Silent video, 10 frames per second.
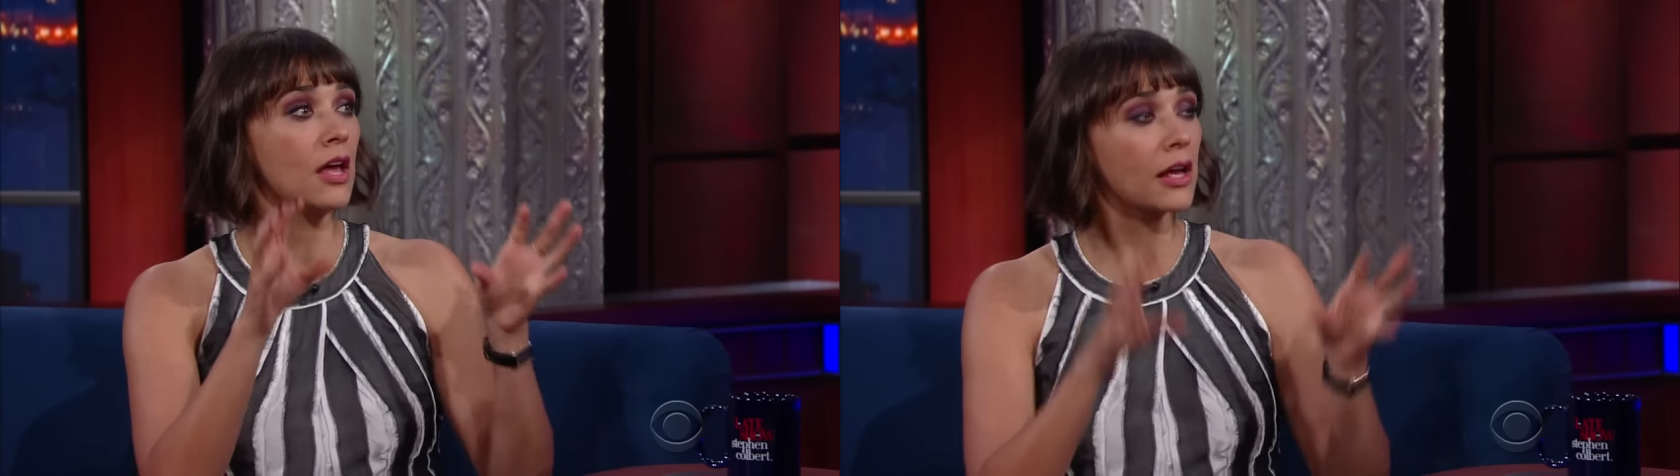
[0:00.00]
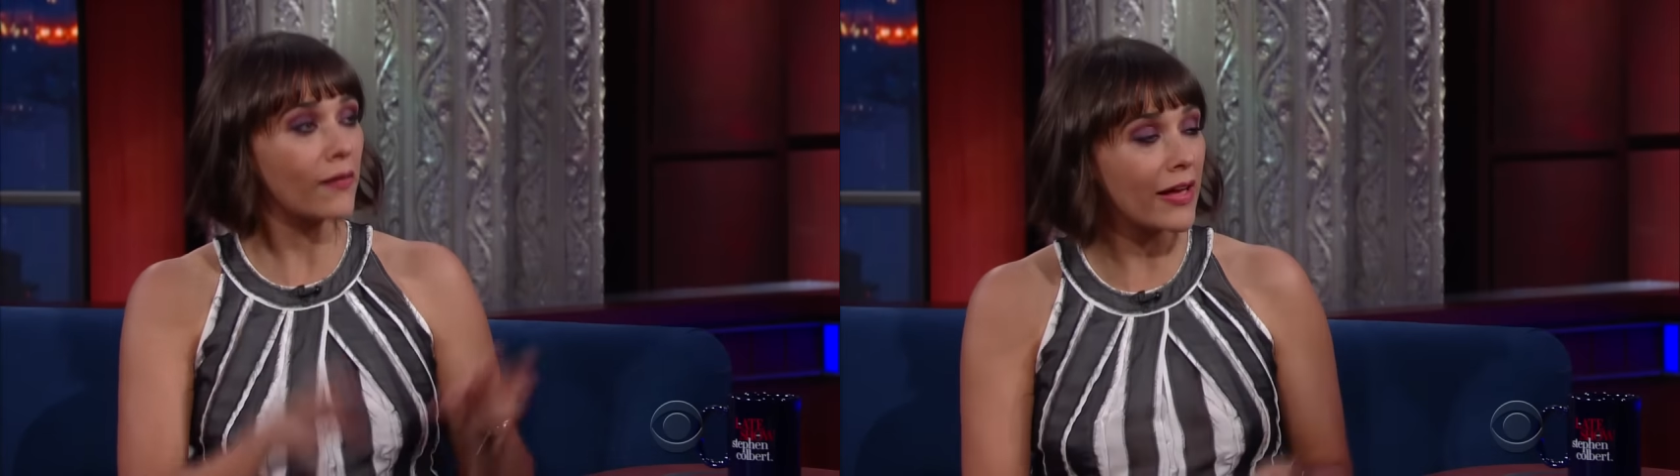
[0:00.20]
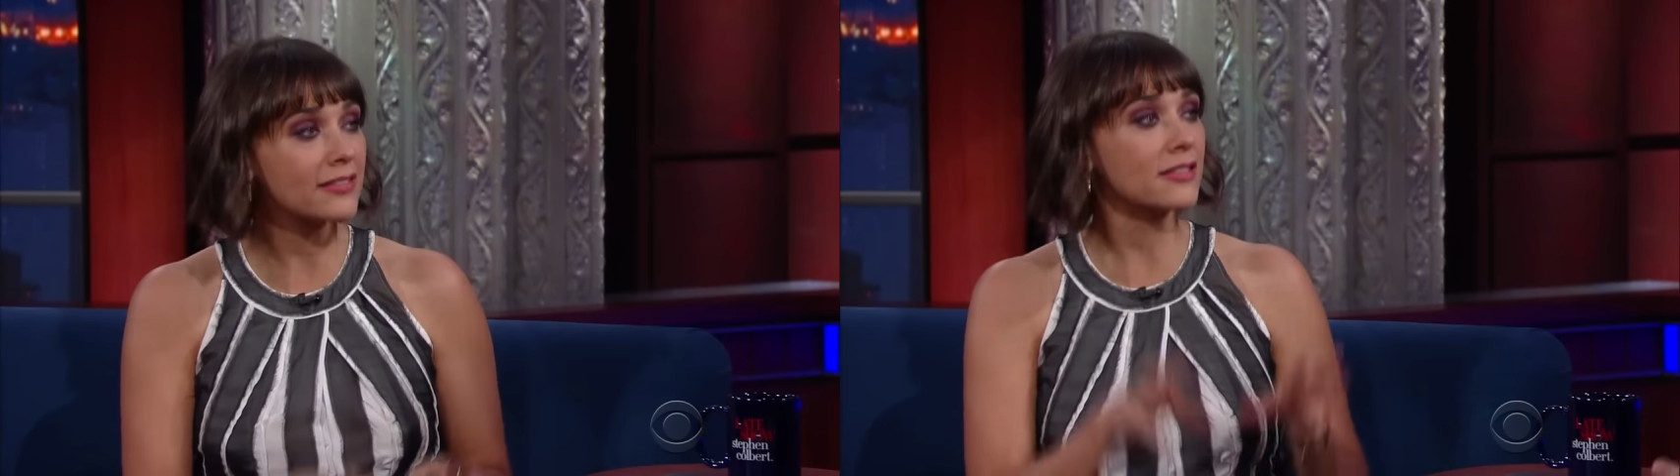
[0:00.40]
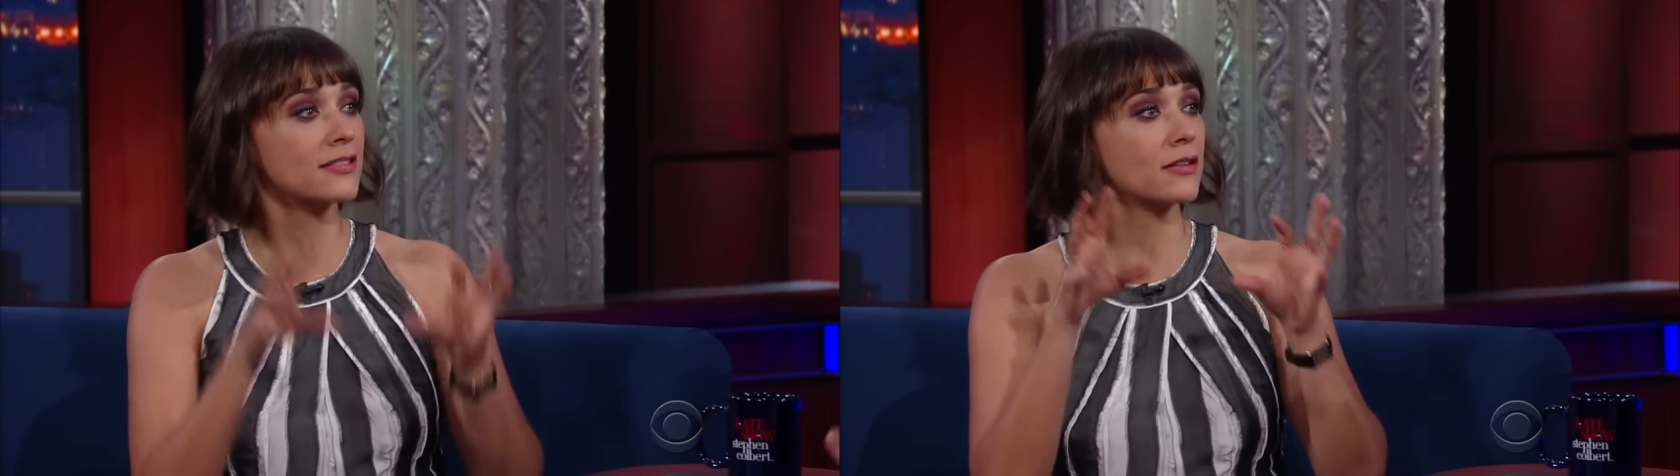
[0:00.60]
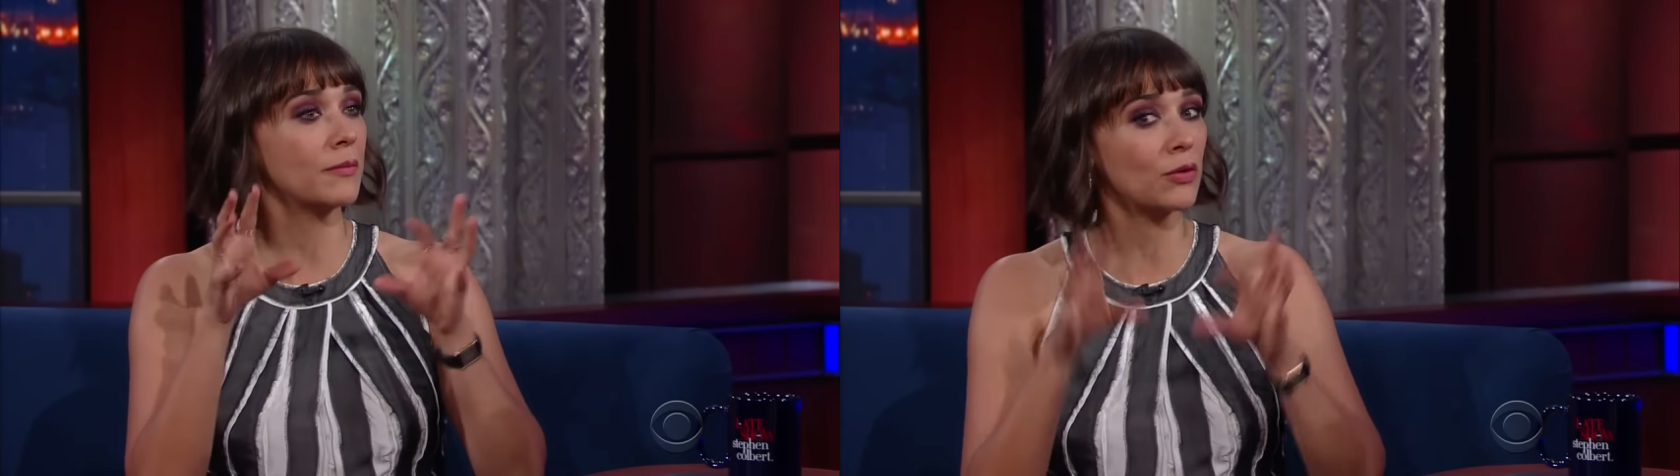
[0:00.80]

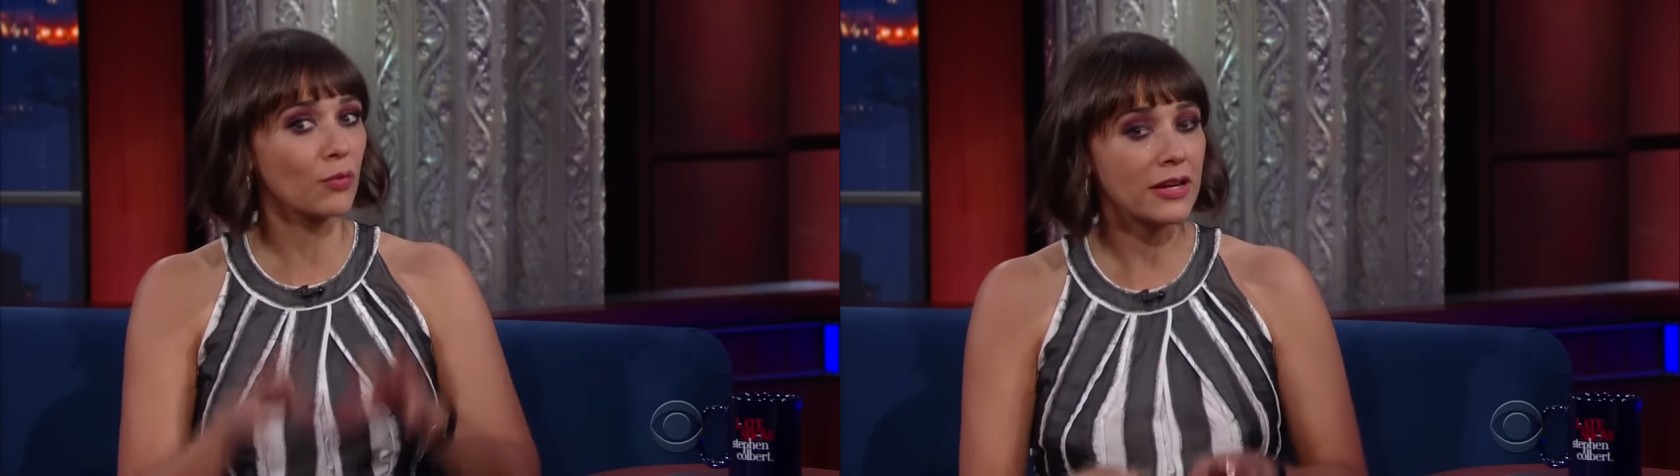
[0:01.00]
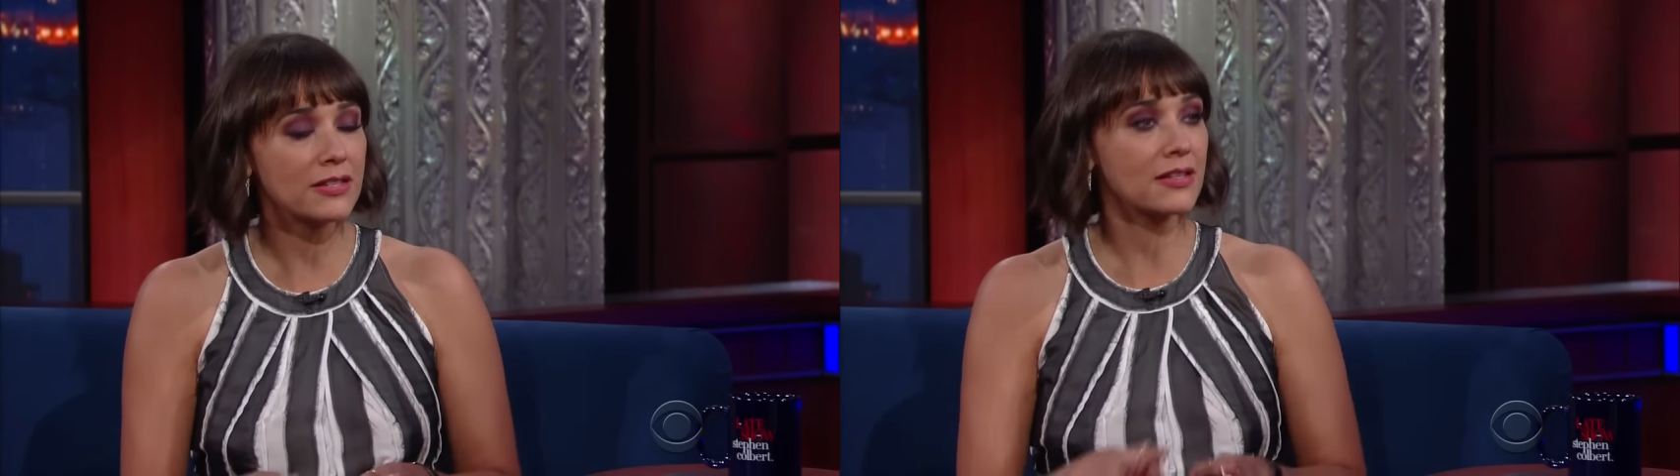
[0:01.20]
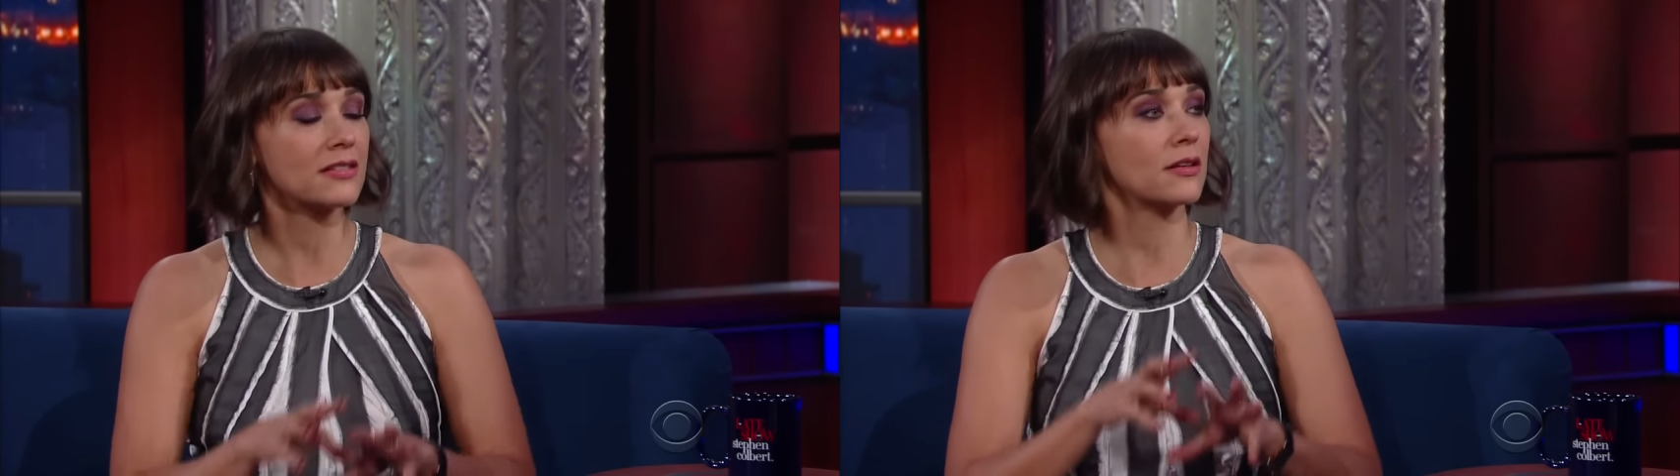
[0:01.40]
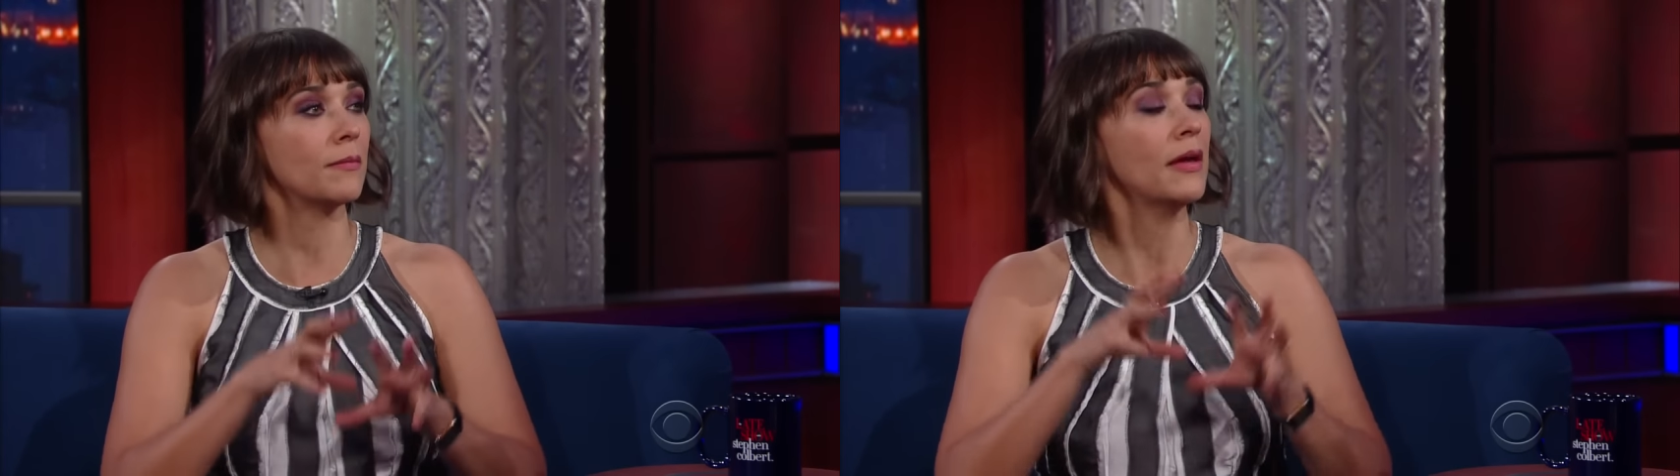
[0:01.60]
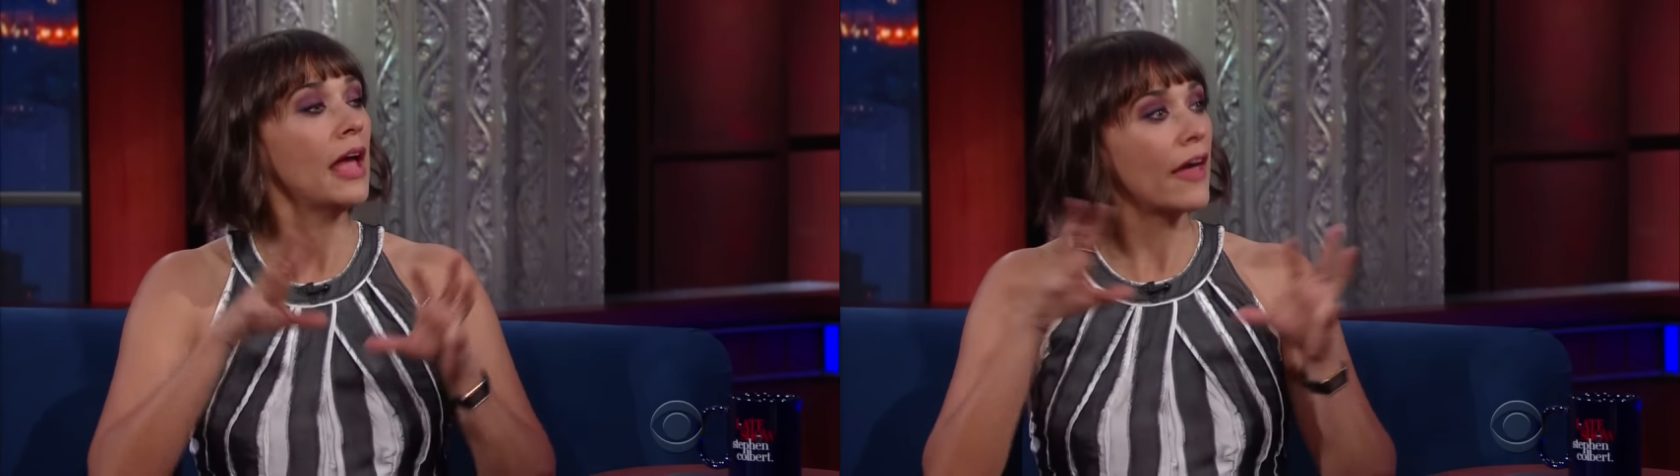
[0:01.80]
classism and racism uh -huh.